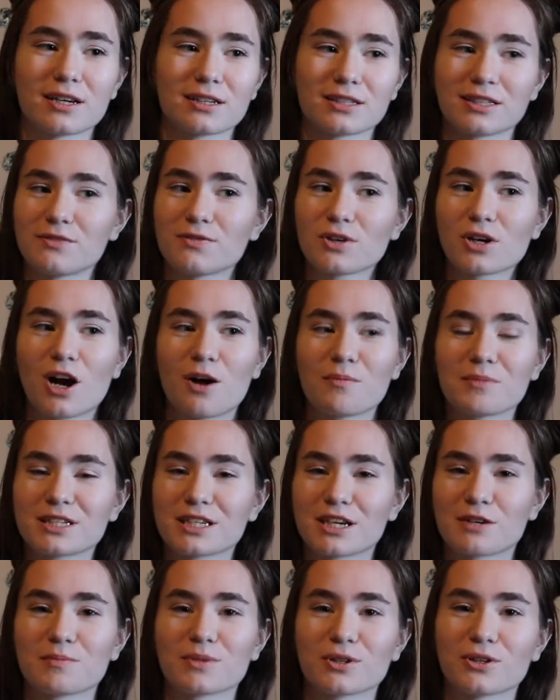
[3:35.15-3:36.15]
leave a comment
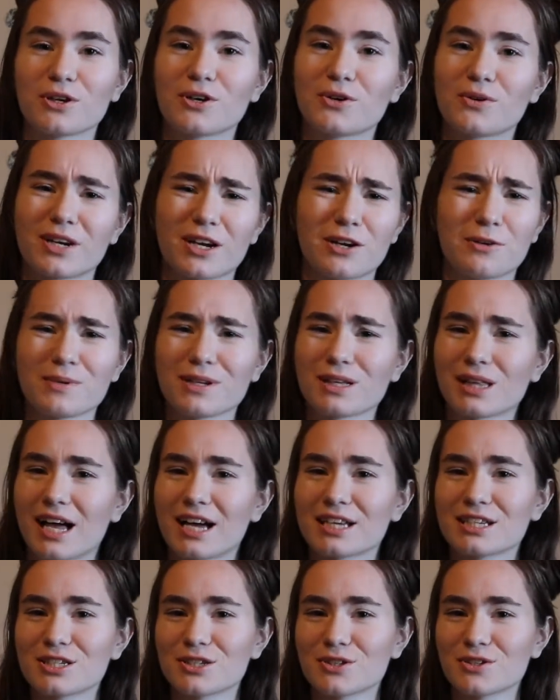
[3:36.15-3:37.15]
down below and I'll be
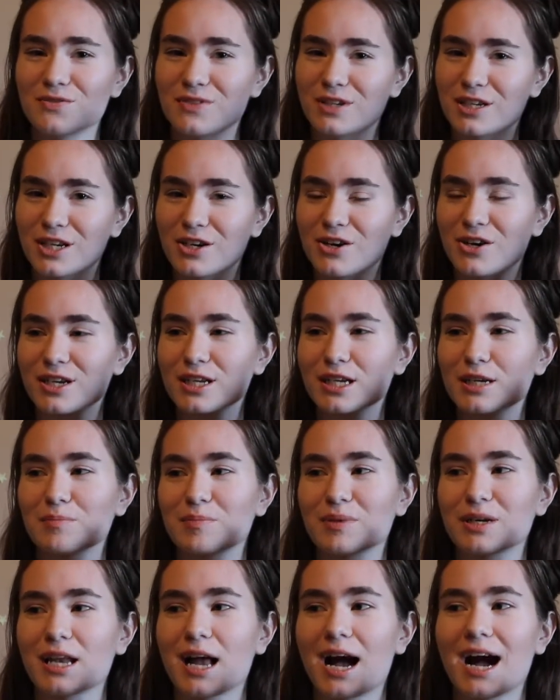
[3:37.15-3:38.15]
glad to do a video on it,
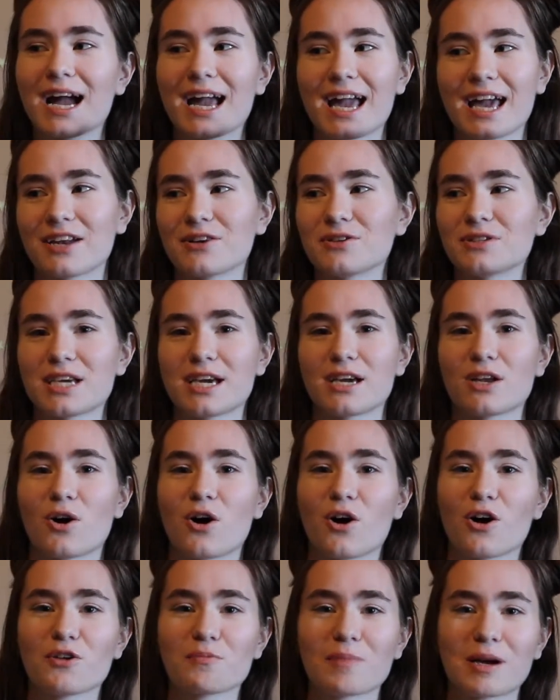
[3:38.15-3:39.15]
but I annotate
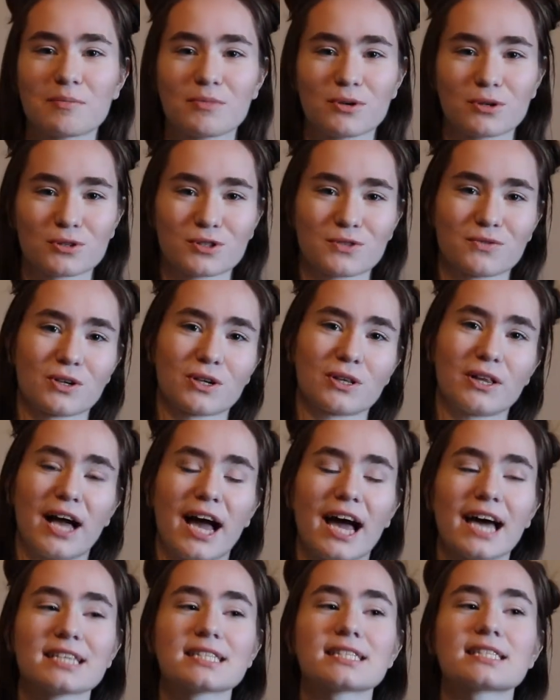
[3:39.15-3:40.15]
all of my books for
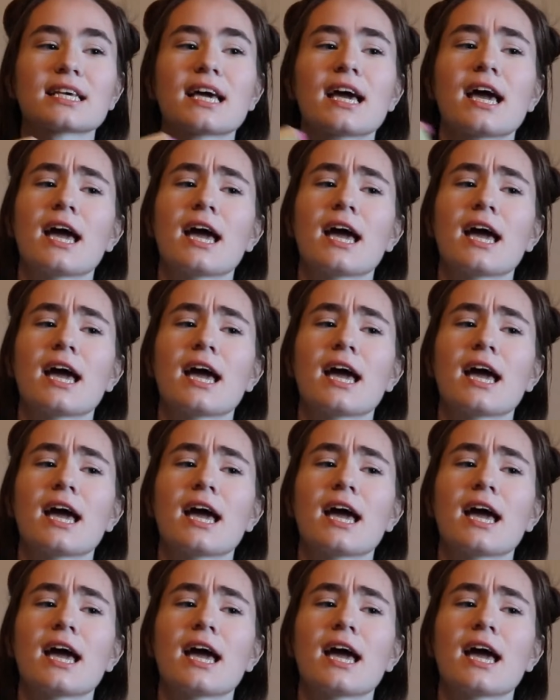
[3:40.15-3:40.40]
class.